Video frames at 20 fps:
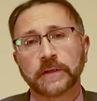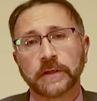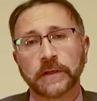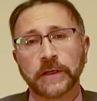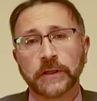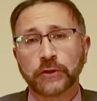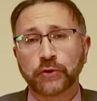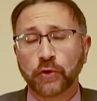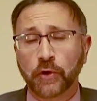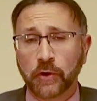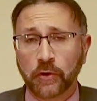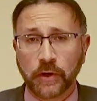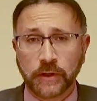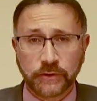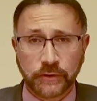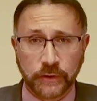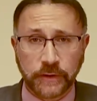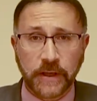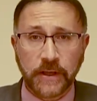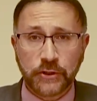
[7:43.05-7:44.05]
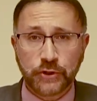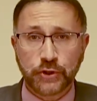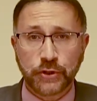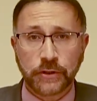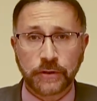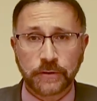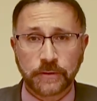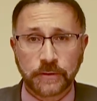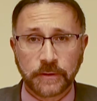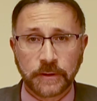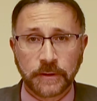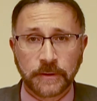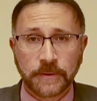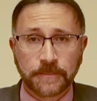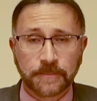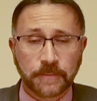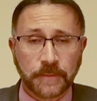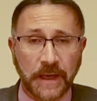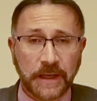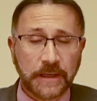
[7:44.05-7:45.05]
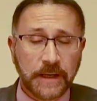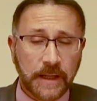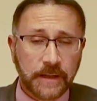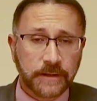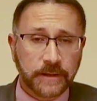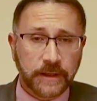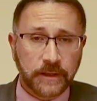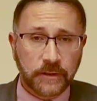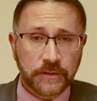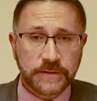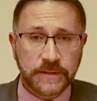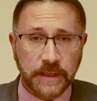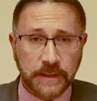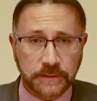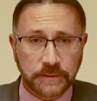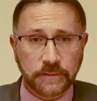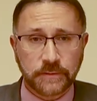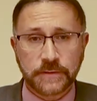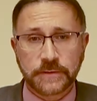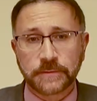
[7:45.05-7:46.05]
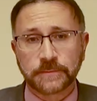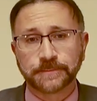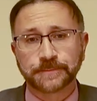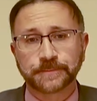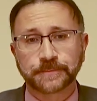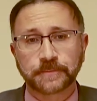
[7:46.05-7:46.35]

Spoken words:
into our education and healthcare sectors.